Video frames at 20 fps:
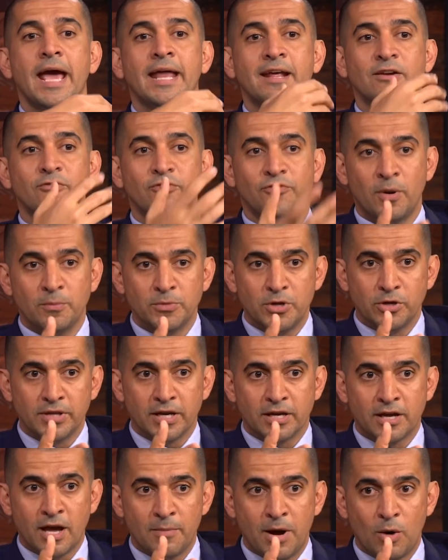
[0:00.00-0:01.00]
and then from there,
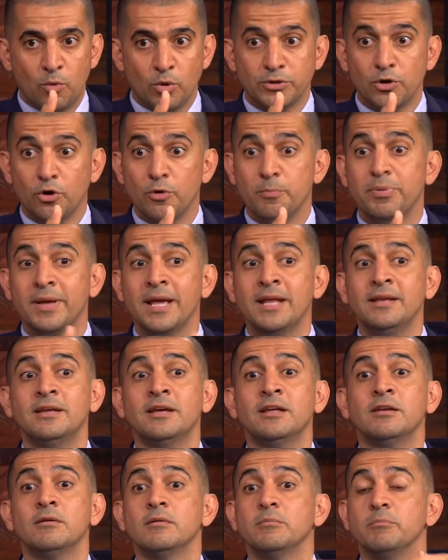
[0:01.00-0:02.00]
they come out with their
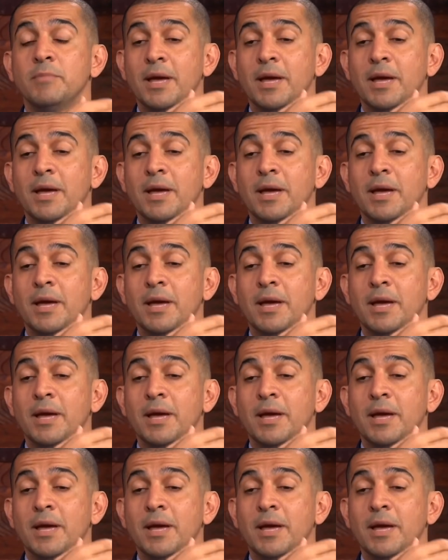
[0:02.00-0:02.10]
opinion,